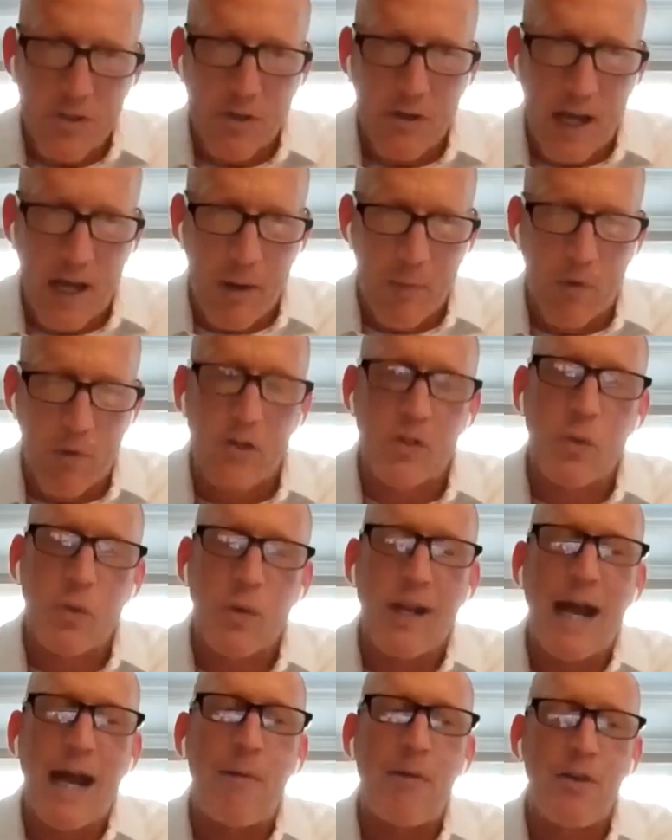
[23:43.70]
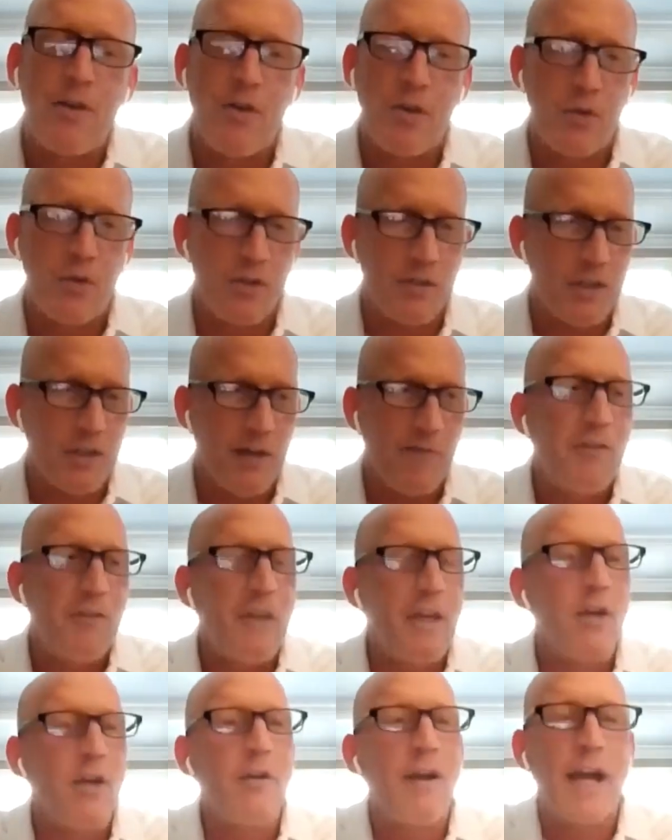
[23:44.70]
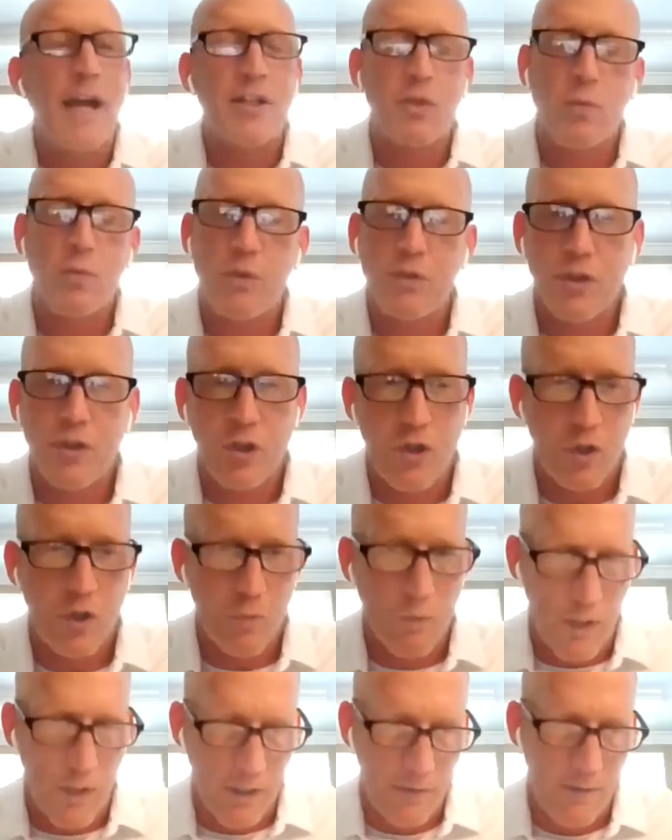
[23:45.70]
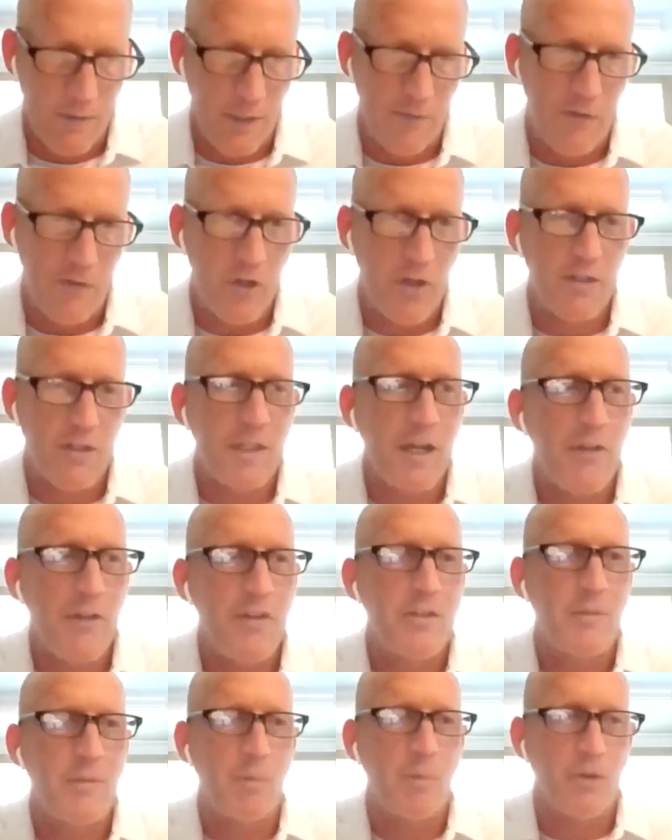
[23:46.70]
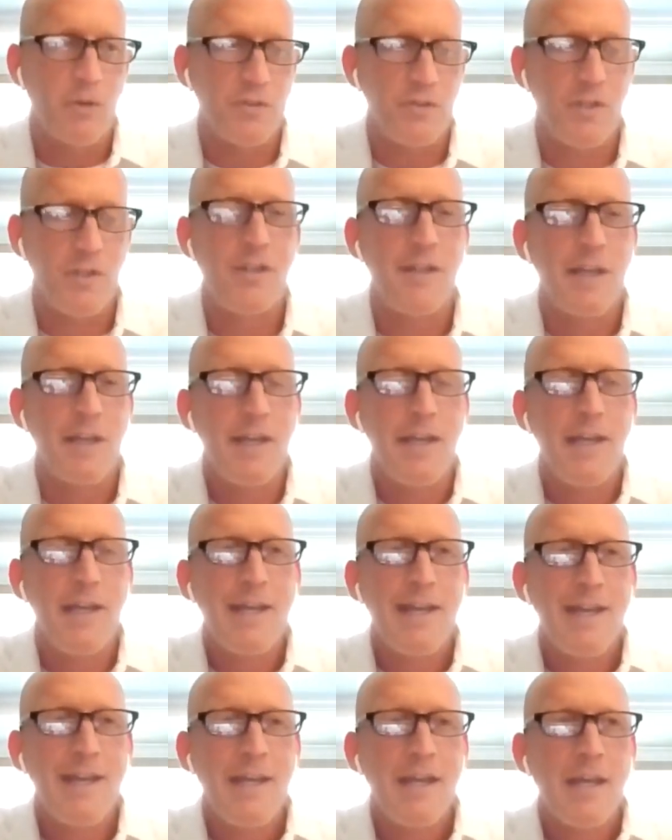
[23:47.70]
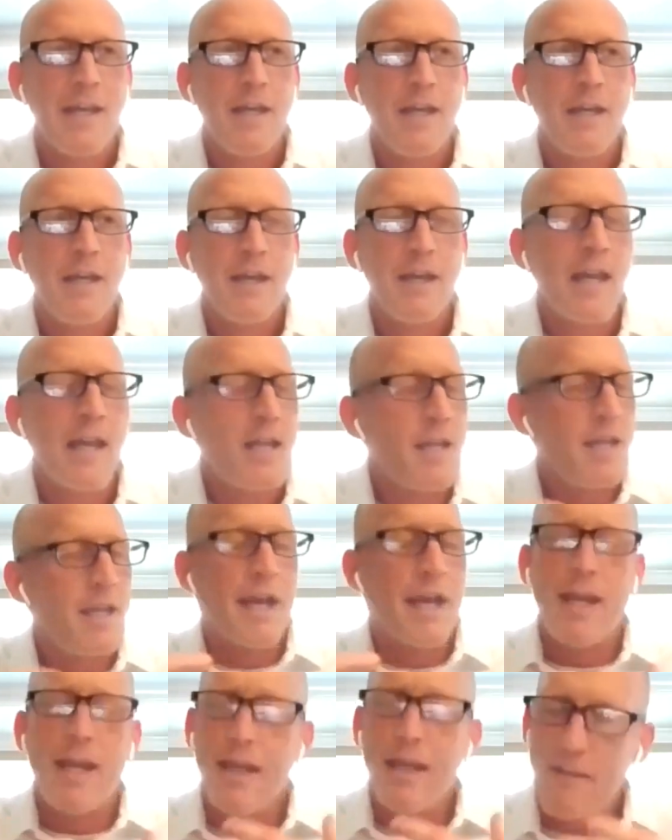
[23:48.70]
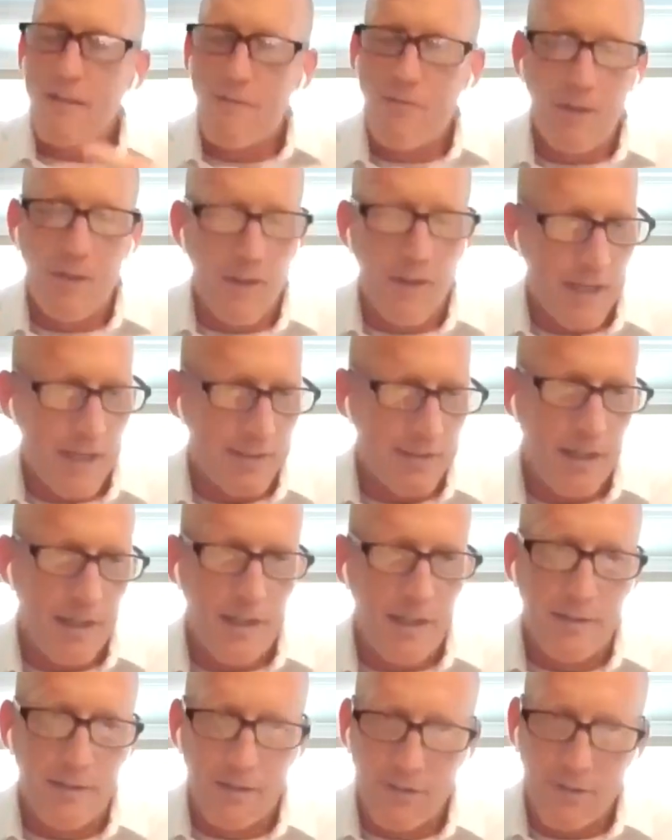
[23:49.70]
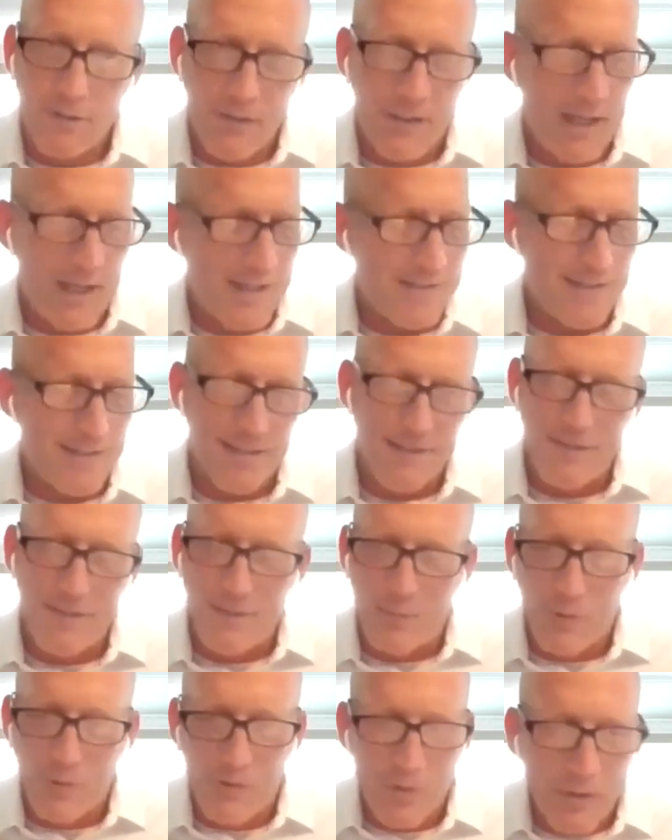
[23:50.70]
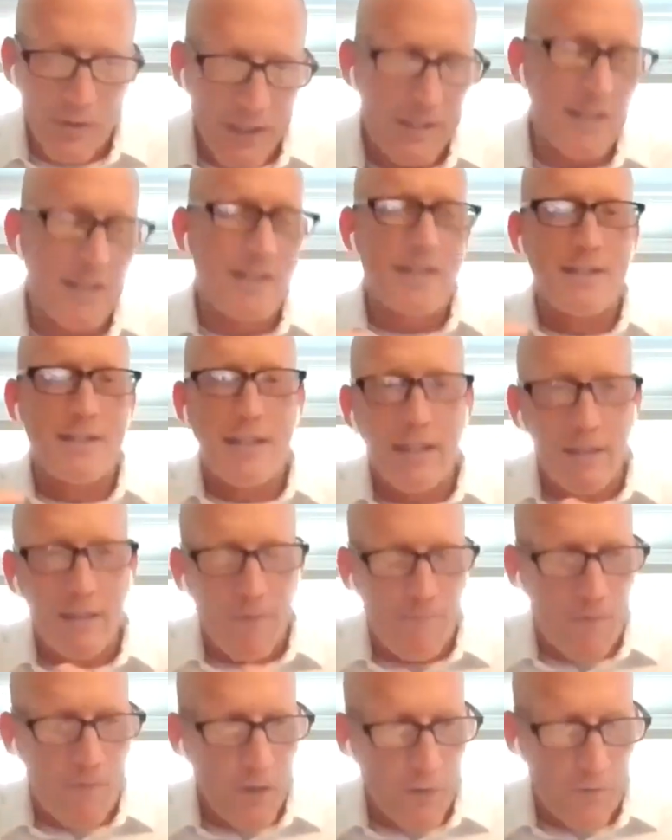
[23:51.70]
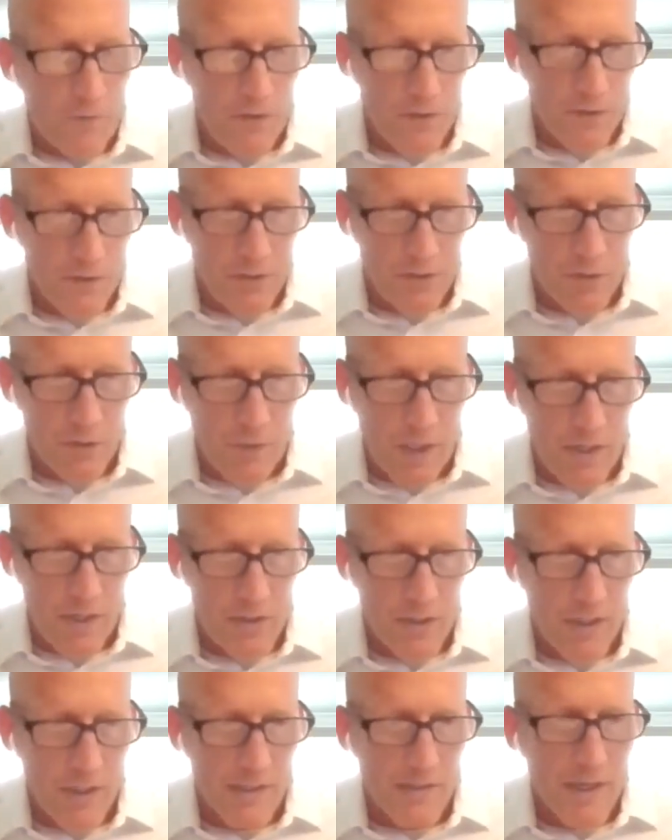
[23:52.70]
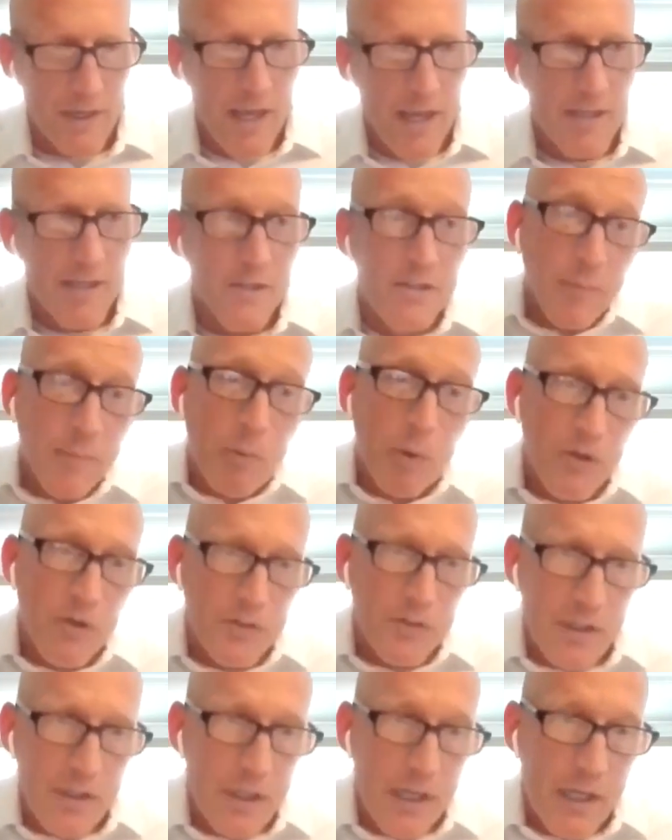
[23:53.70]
your network. So what I would do is, if the interaction was a good one, if you could tell that the person, again, you got to get the feel. Like I said, it's sort of like you just get the feel for the situation. Is the person